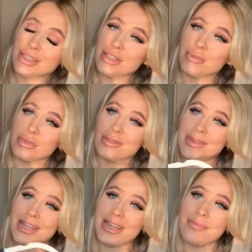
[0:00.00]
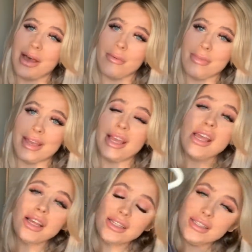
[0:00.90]
small to medium. That would be
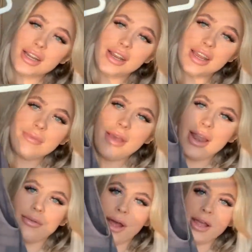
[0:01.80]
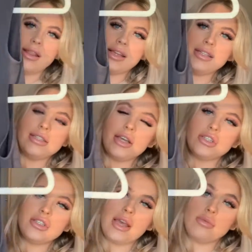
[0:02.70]
stunning. But anyway, this is
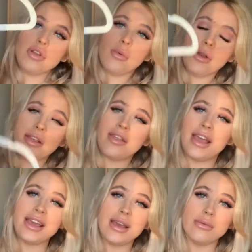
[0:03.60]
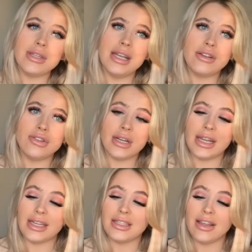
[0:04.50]
such a staple top, and I think it was
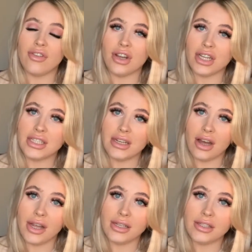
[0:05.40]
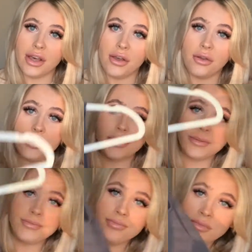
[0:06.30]
literally $7.99. So
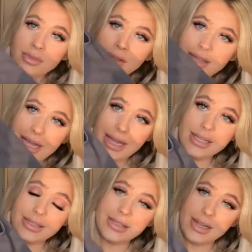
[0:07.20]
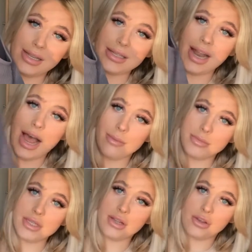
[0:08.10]
this is an
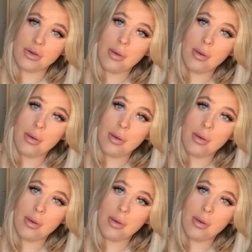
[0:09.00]
absolute